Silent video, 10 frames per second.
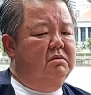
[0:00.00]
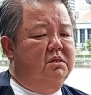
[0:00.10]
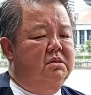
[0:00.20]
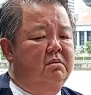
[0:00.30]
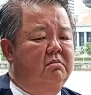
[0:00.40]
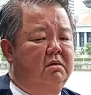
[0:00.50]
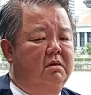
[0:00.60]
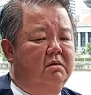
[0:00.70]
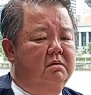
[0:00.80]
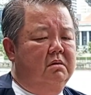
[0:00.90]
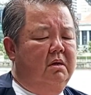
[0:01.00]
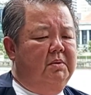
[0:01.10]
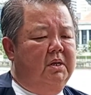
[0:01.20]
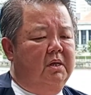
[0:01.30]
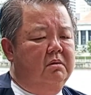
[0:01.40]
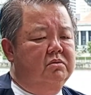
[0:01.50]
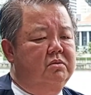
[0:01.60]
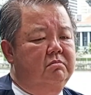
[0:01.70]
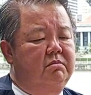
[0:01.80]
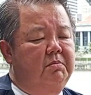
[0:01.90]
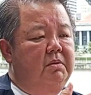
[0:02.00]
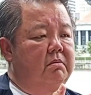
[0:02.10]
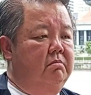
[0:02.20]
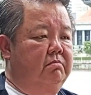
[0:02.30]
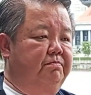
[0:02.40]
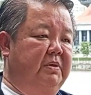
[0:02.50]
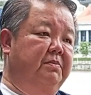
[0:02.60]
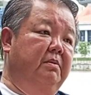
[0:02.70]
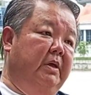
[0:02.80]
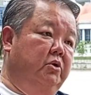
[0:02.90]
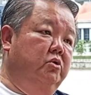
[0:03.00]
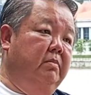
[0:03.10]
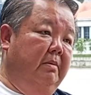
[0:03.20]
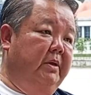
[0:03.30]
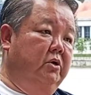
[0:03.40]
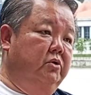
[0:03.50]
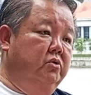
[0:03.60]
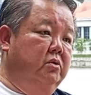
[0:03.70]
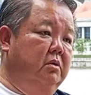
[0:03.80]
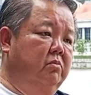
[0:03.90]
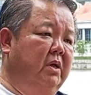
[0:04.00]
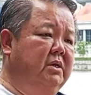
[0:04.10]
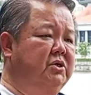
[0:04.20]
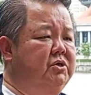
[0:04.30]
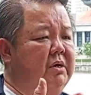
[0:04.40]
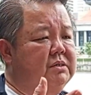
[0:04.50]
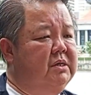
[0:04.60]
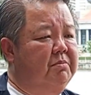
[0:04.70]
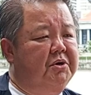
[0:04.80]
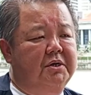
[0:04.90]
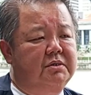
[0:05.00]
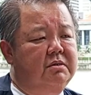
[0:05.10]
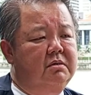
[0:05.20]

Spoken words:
just now, I mean, like, also maybe people may know but may not know. When did you accept Christ?